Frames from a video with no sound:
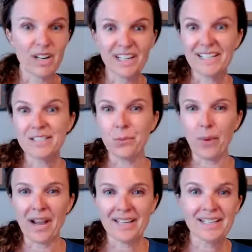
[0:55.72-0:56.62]
what it
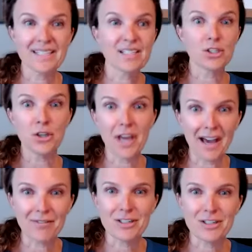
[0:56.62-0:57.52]
is, why it is, do
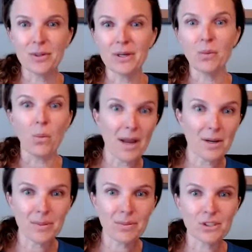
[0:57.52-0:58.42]
you have to do it?
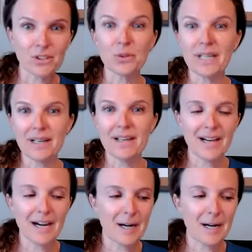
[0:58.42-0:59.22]
Why do people do it?